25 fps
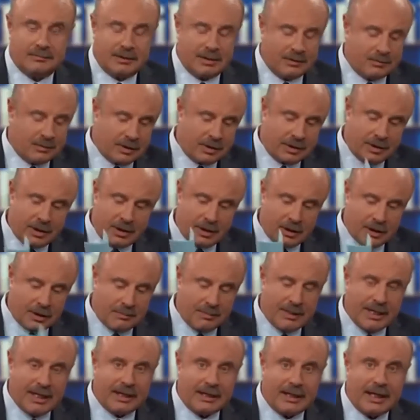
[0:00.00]
want to talk
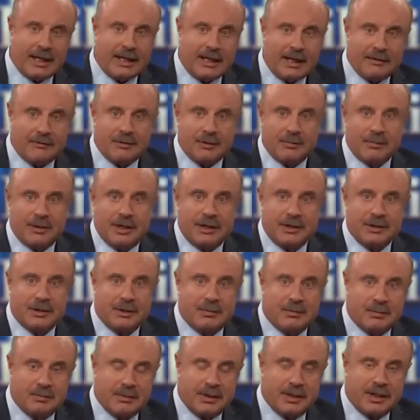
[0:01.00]
about that
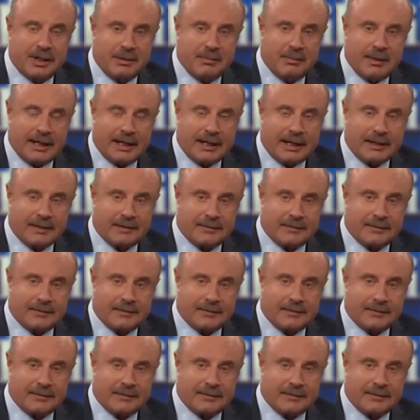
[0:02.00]
information when we come back.